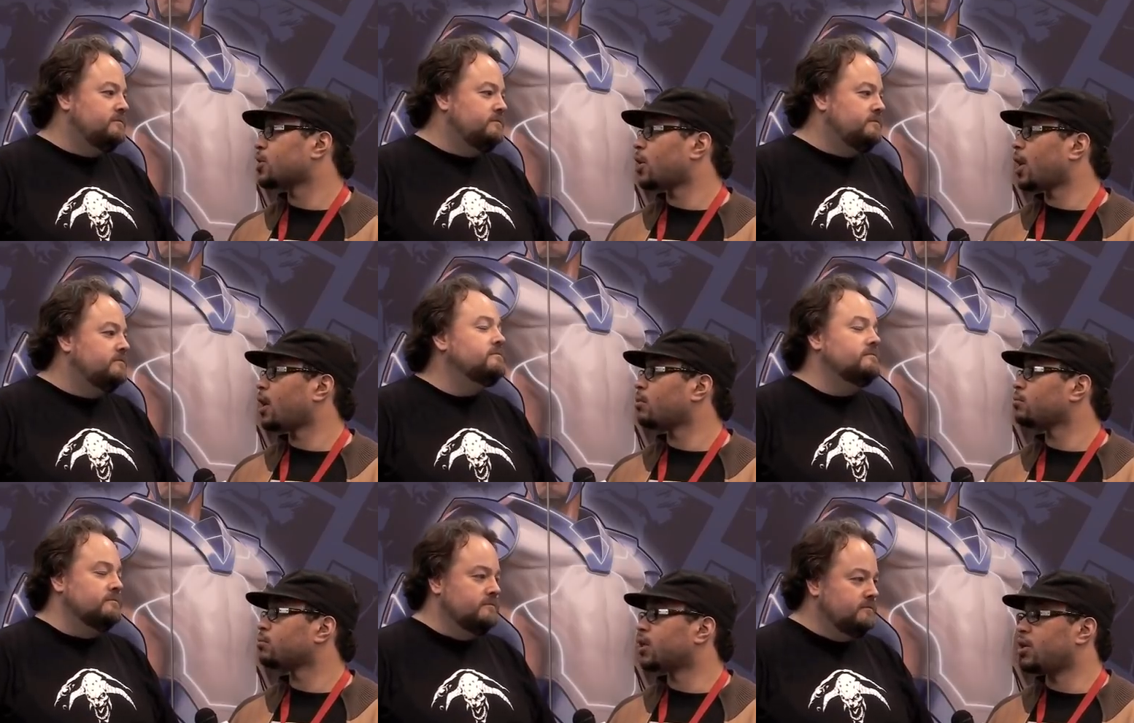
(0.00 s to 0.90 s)
Speaker 1: that's already out
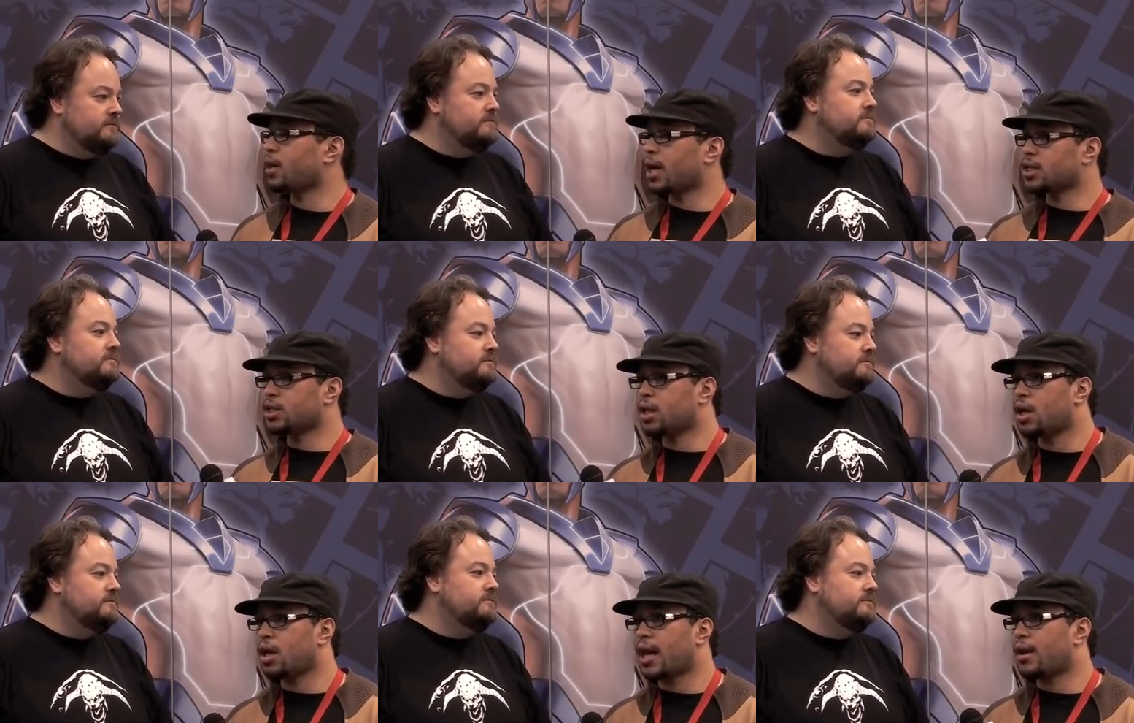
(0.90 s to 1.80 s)
that you guys have
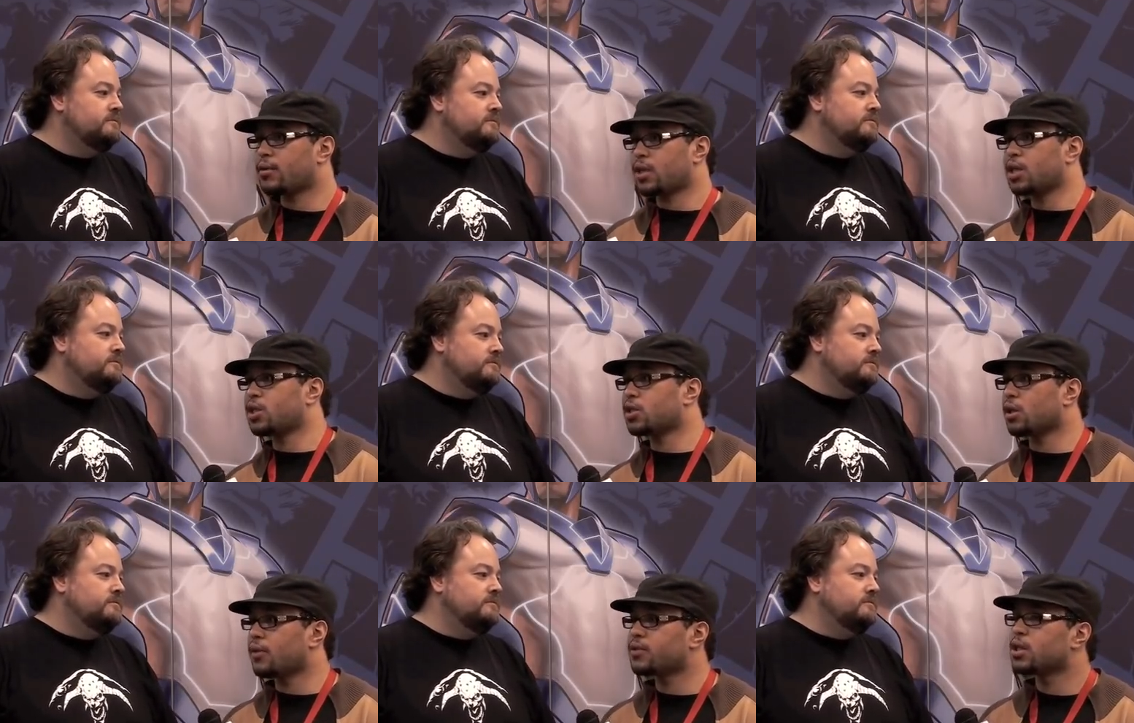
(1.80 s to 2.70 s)
done. Now is
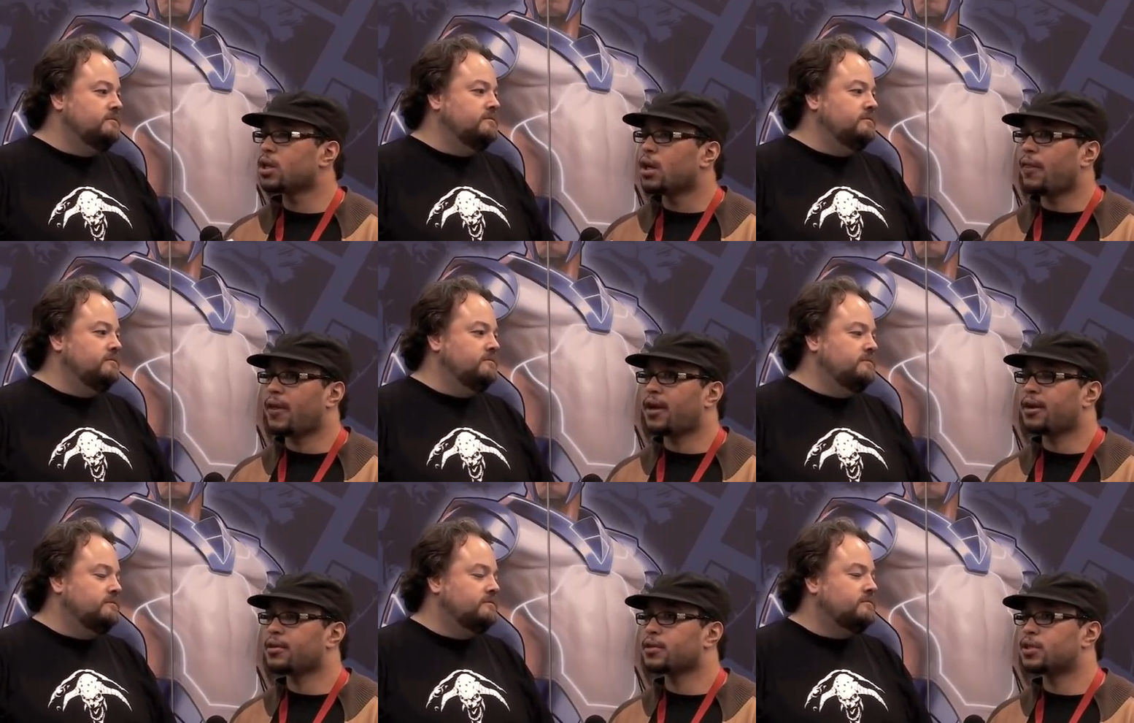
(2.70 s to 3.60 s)
NCSoft.
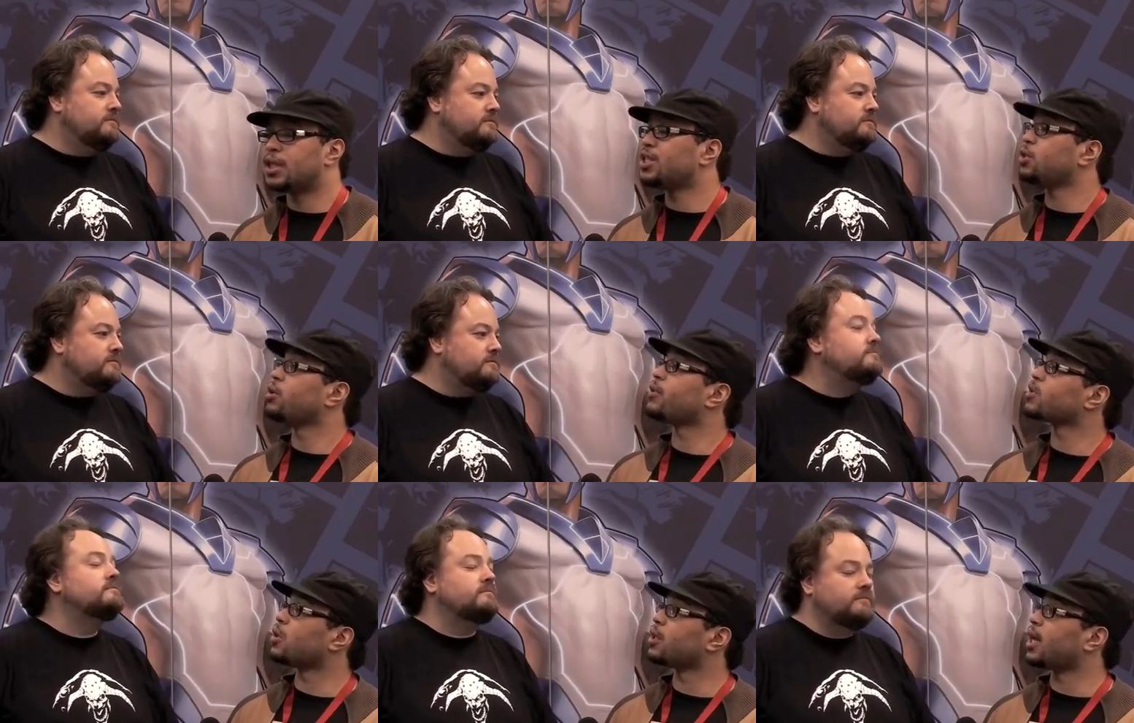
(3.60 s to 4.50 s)
There's DC
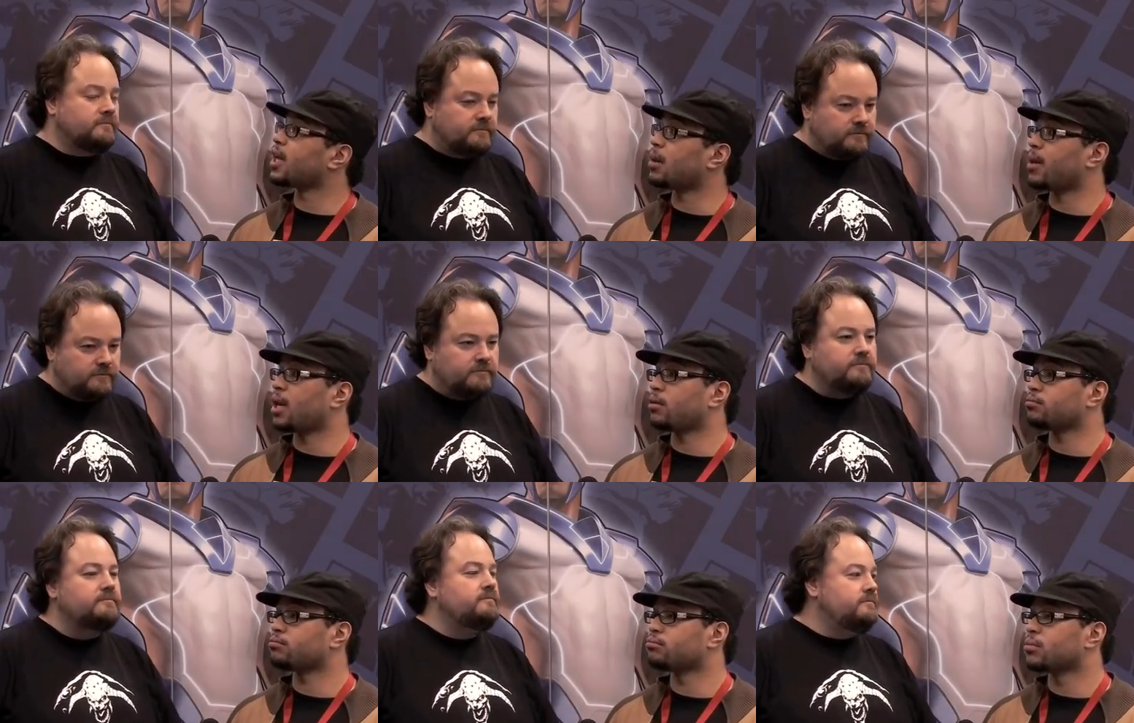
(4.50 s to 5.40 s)
Universe Online coming out.
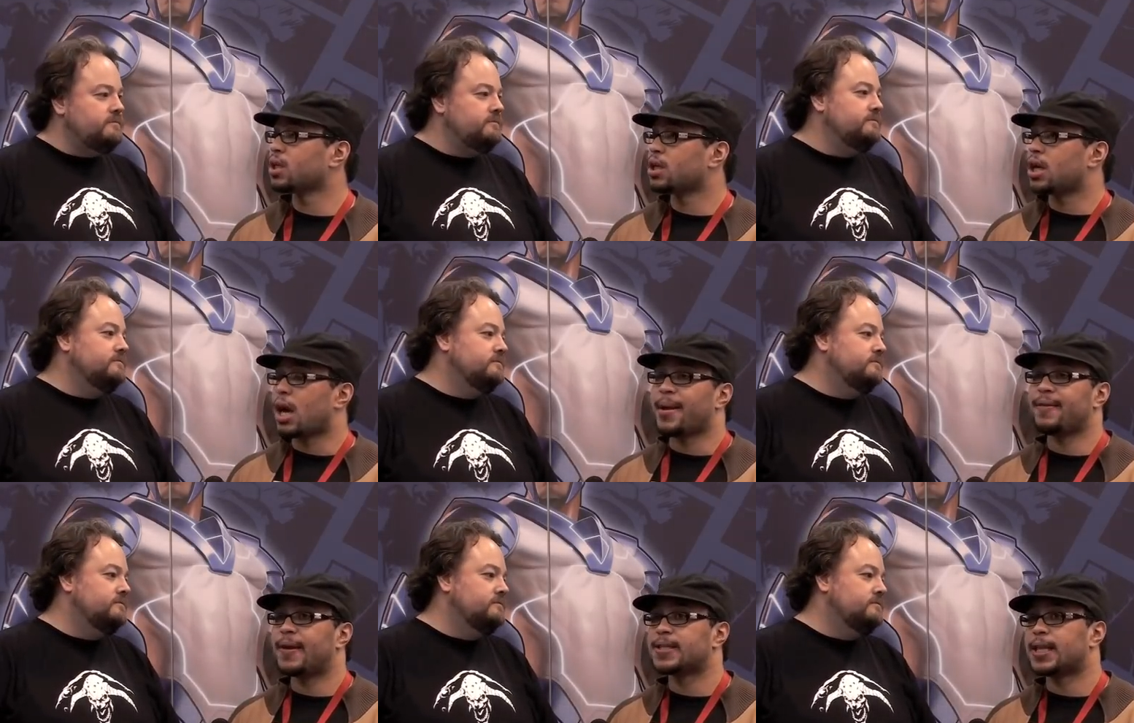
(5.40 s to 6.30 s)
I
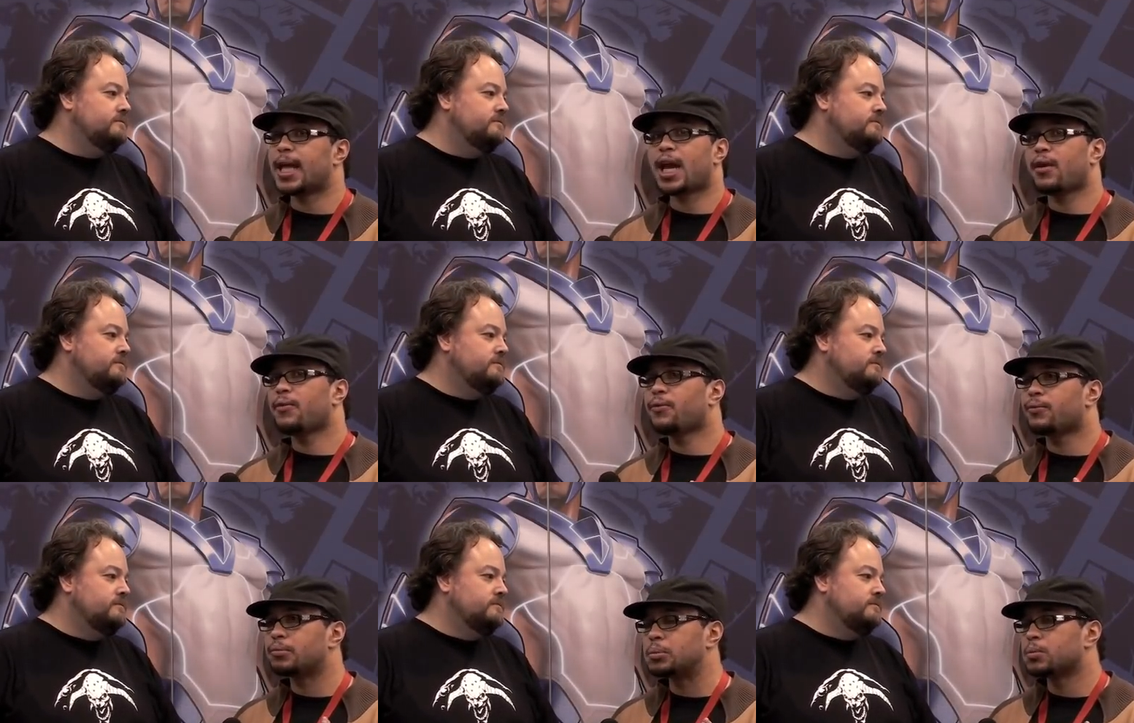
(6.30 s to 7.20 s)
mean, there's a lot of
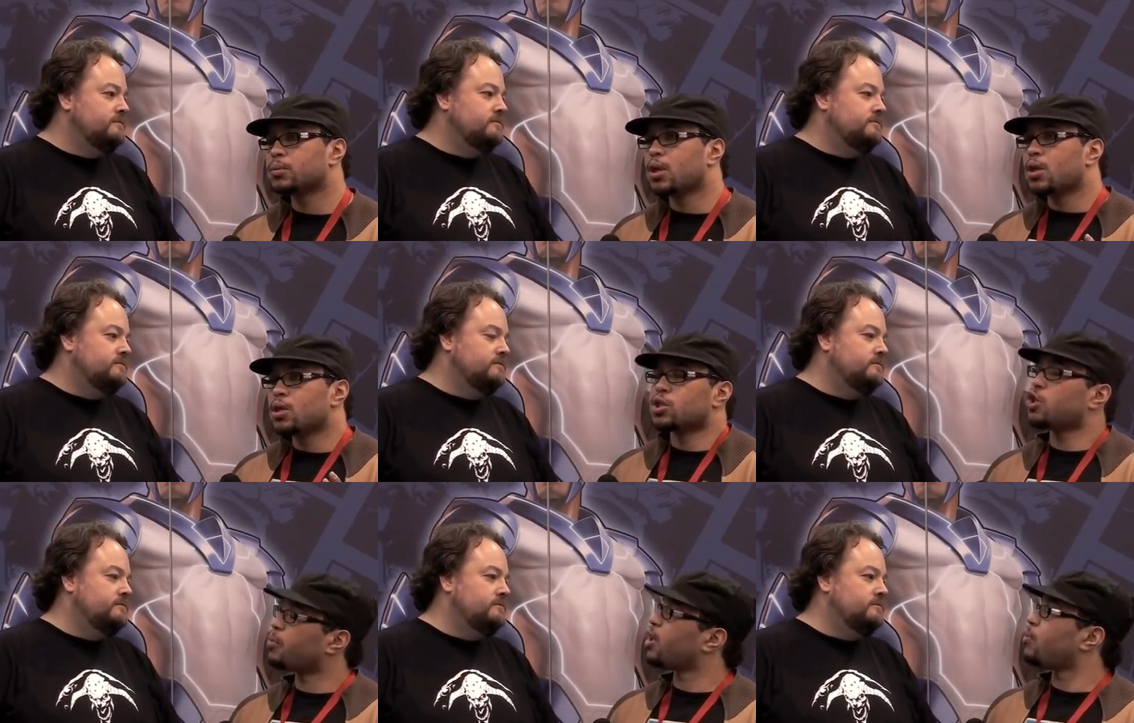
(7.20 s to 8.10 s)

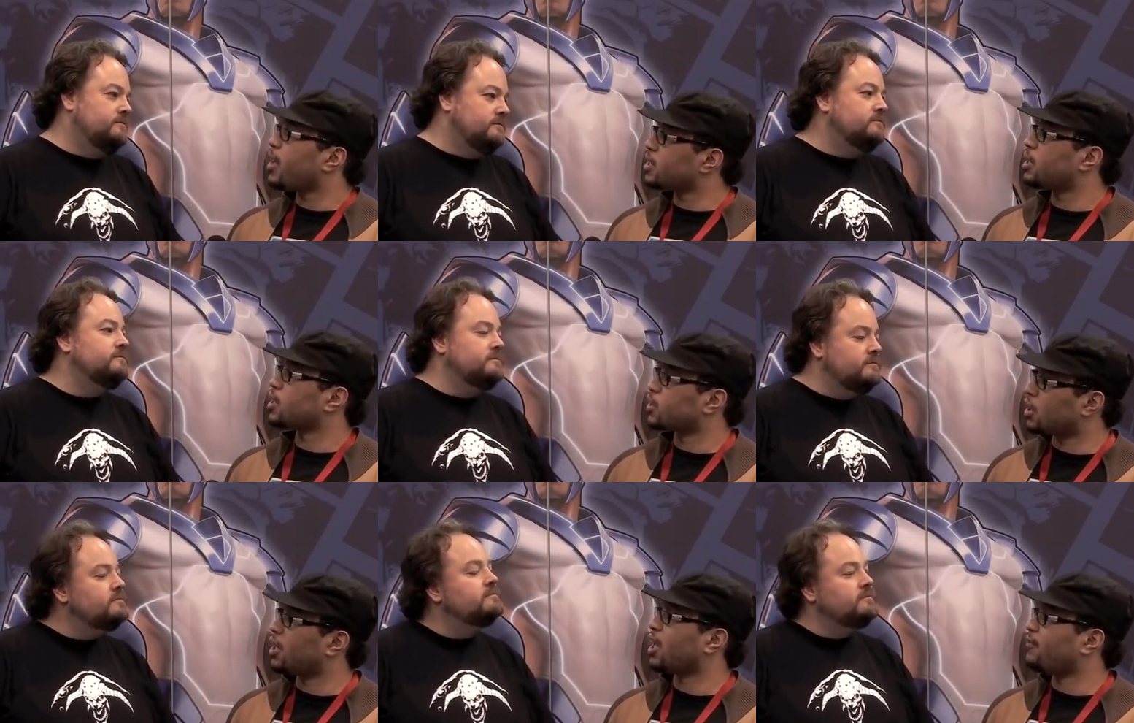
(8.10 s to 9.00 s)
superhero-based things are
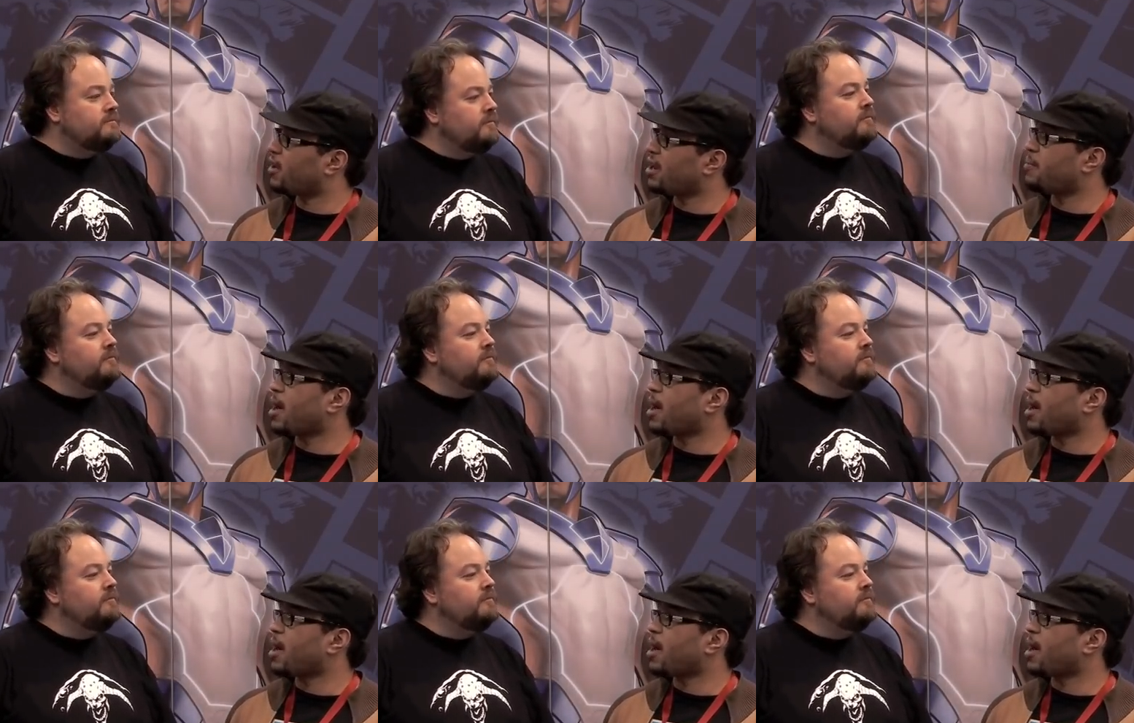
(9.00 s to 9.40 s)
starting to get very